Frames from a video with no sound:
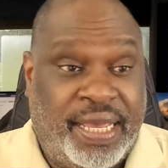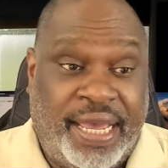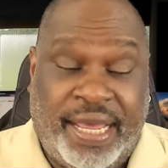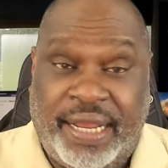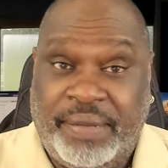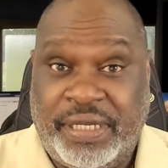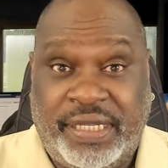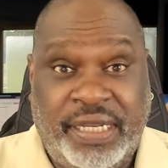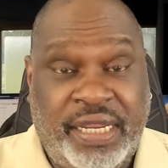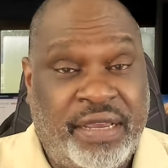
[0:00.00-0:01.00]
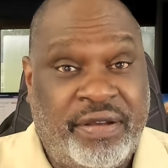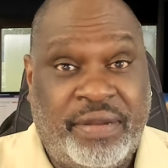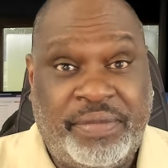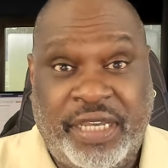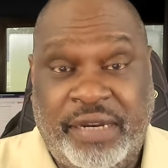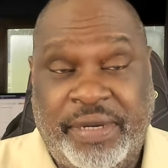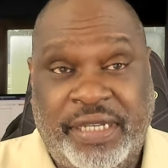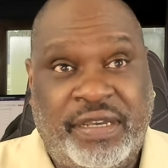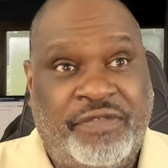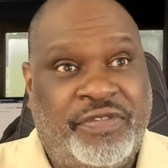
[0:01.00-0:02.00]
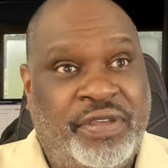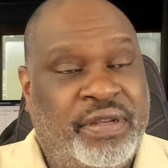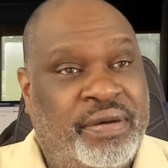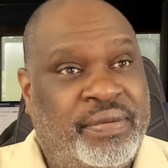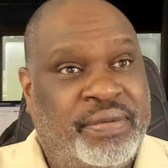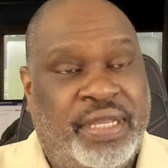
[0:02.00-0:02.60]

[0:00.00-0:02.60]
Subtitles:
And I'm just sitting here and I'm saying to myself, you know,